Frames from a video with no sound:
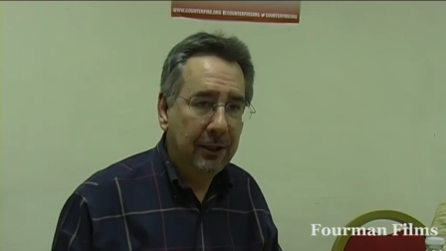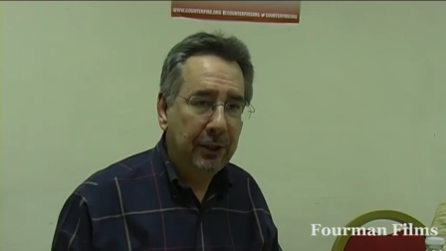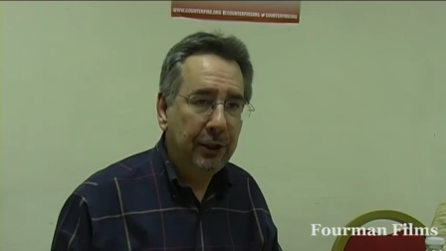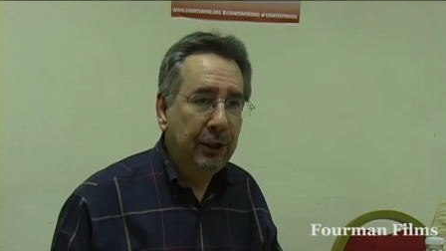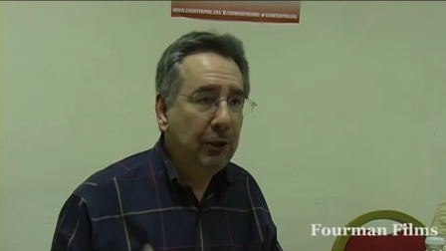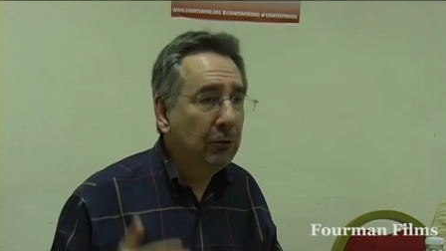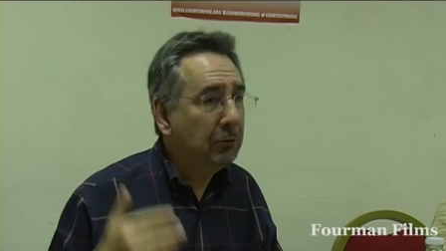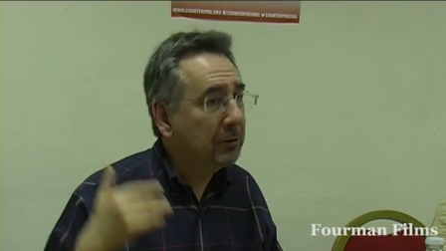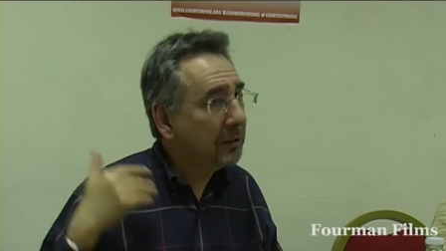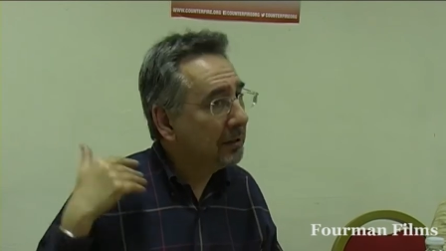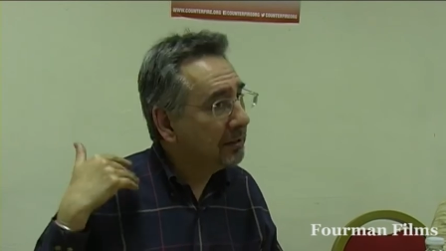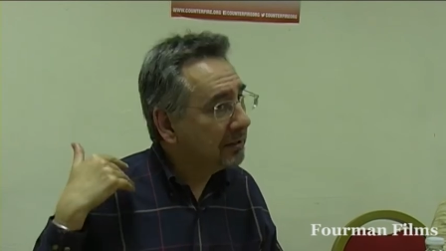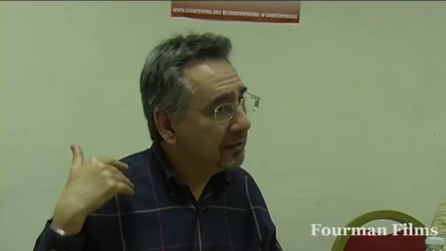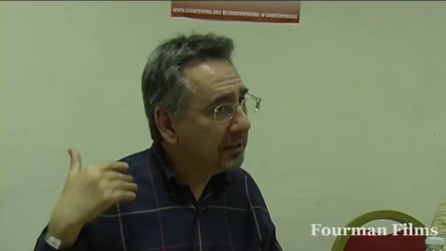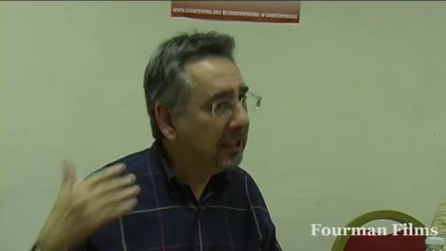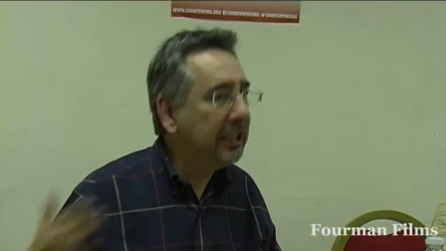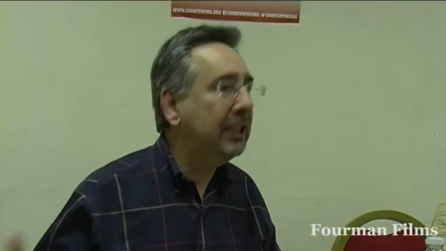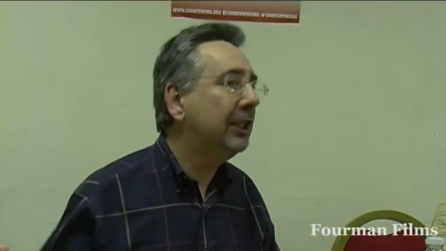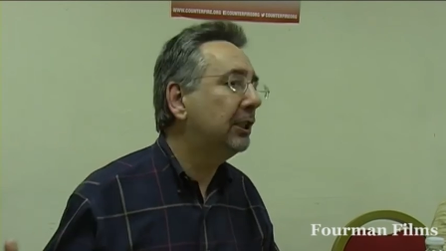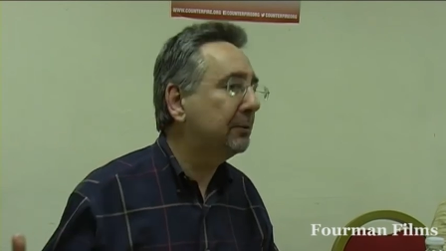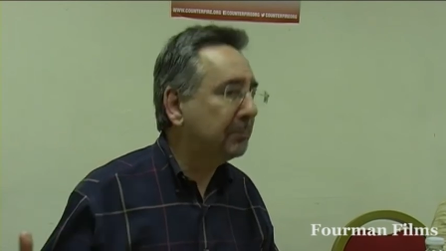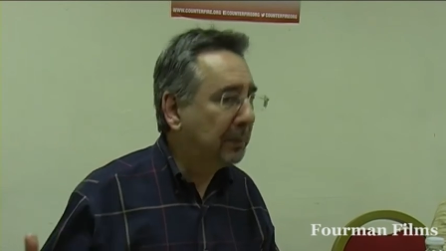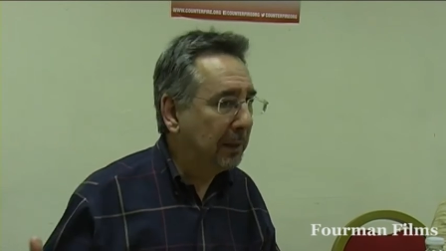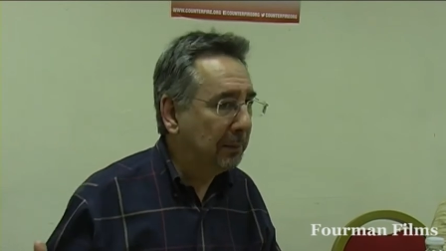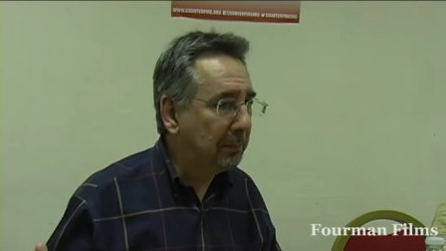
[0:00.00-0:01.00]
You can
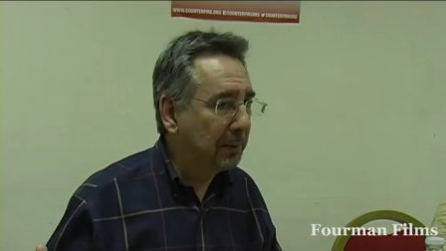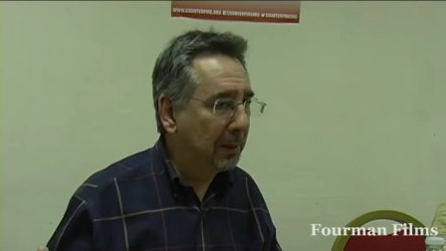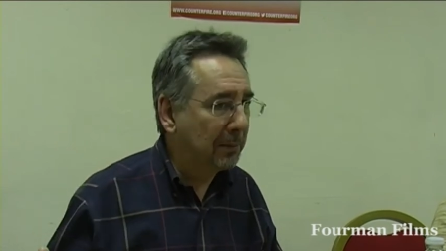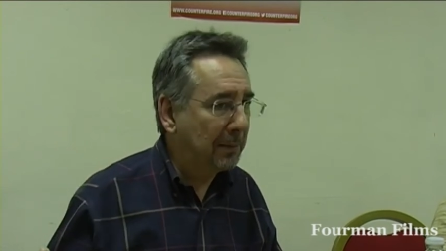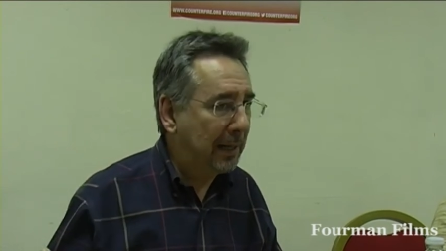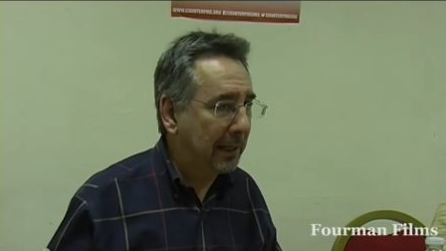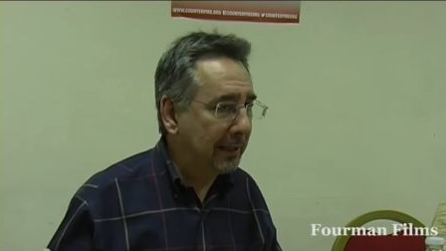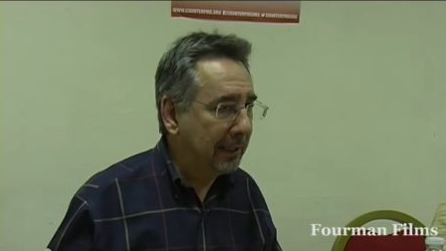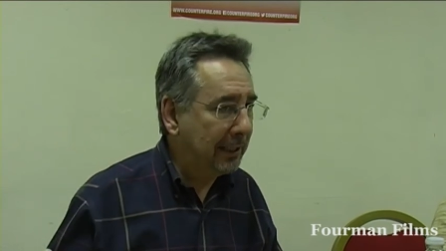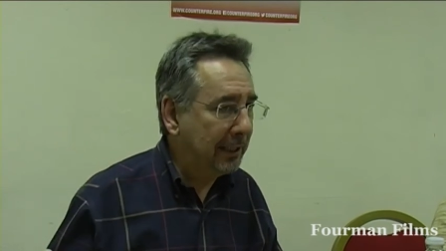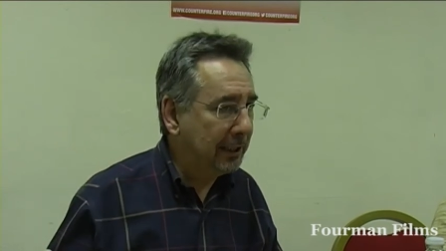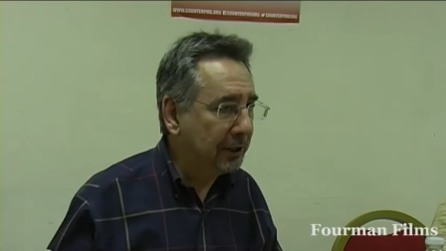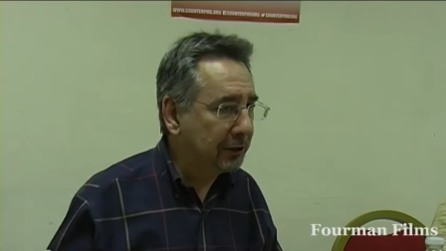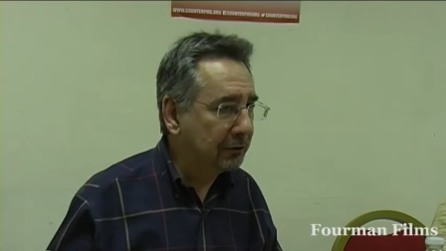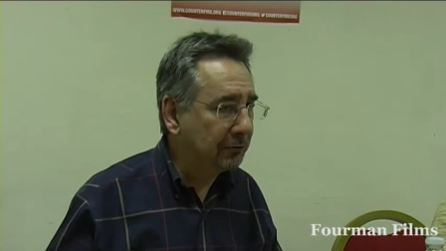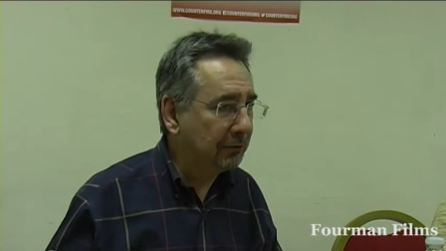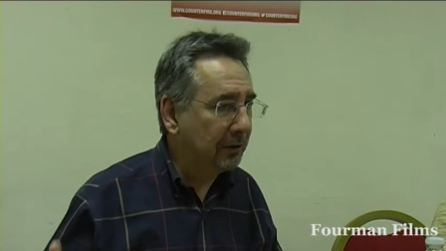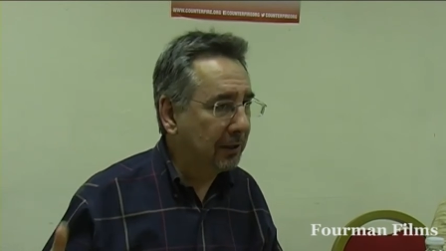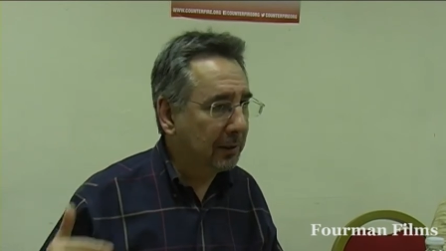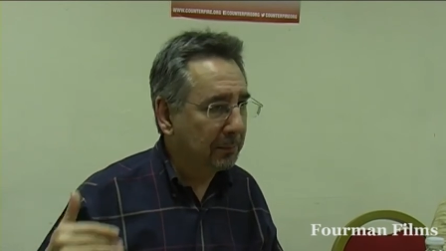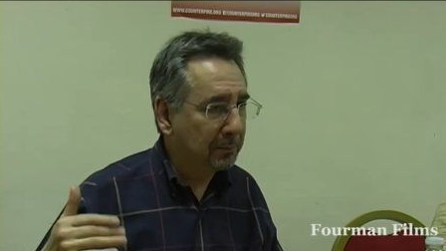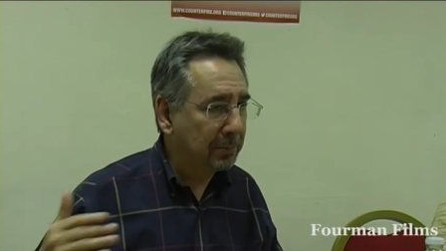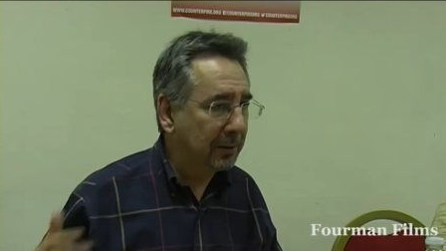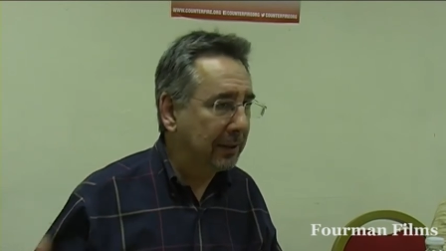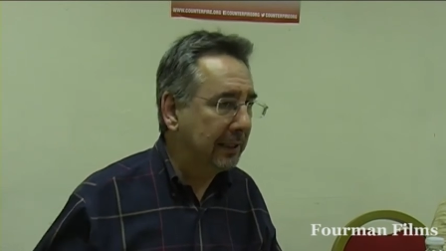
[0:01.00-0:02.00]
teach people about the history
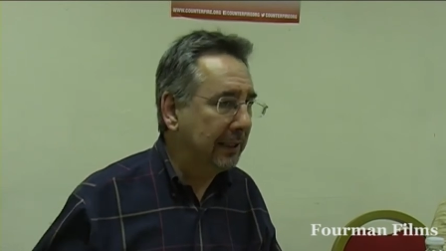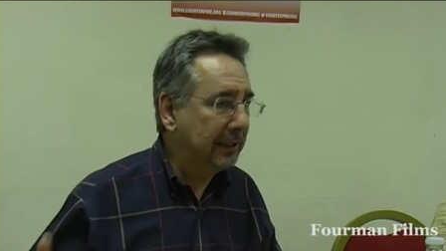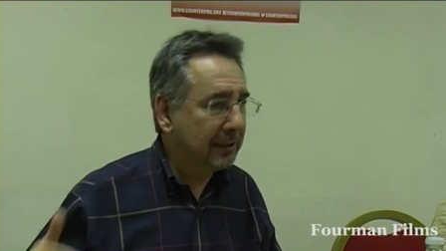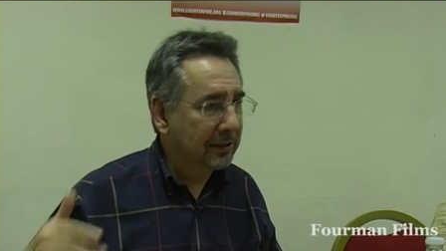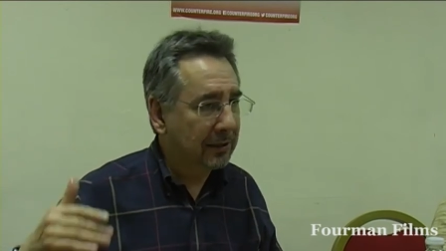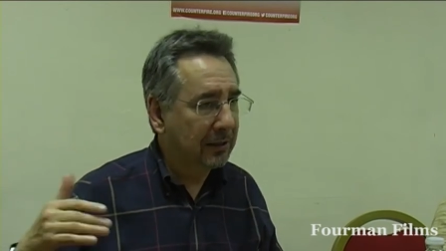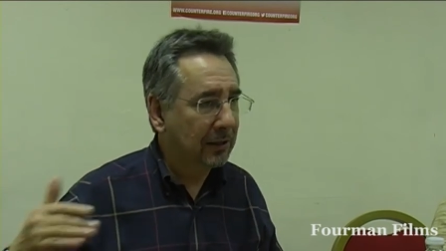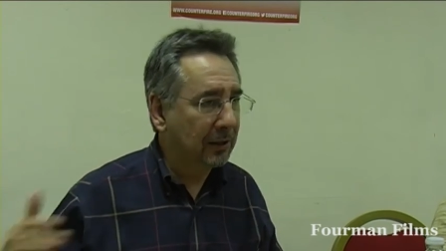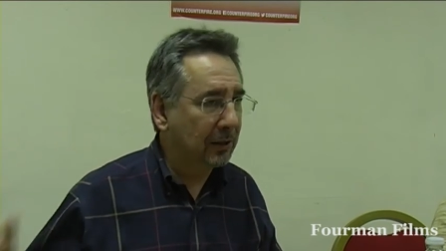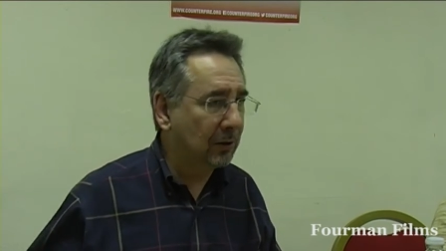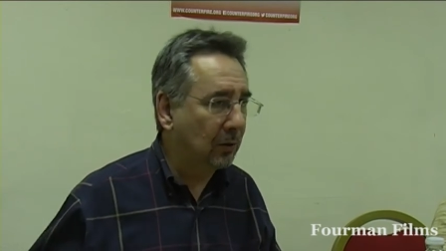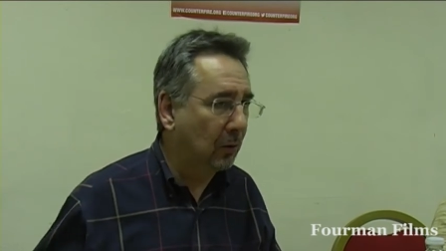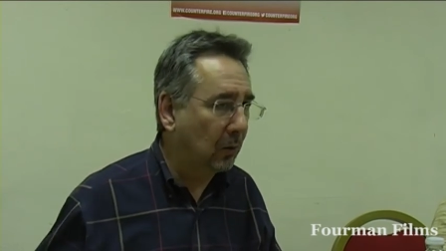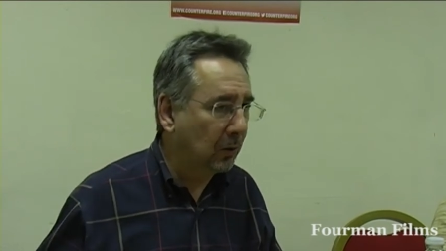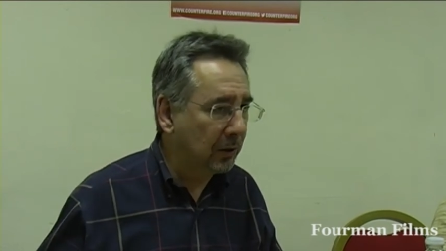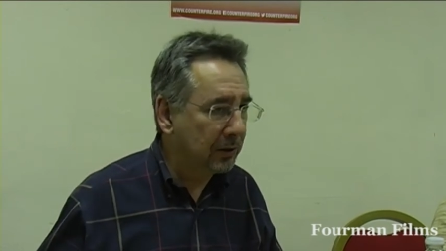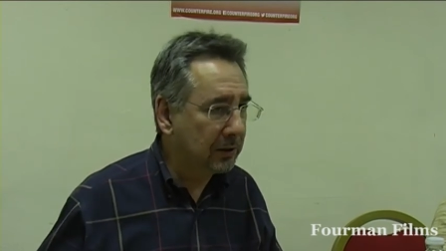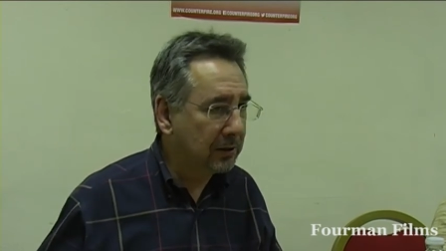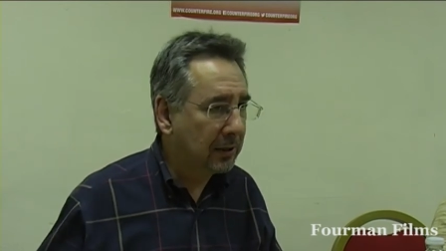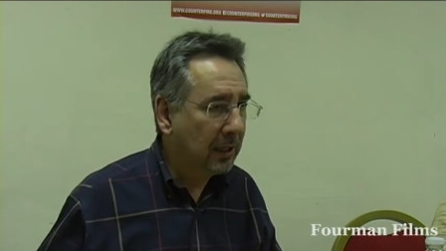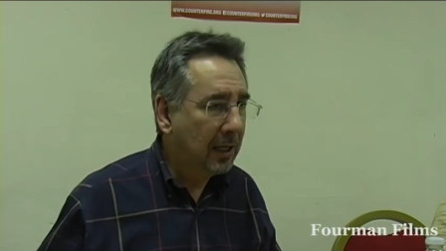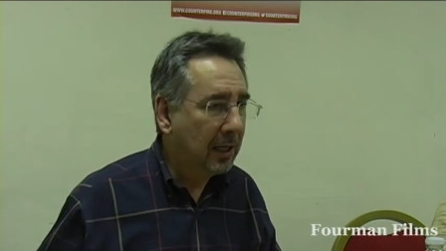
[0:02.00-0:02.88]
of the police and the courts,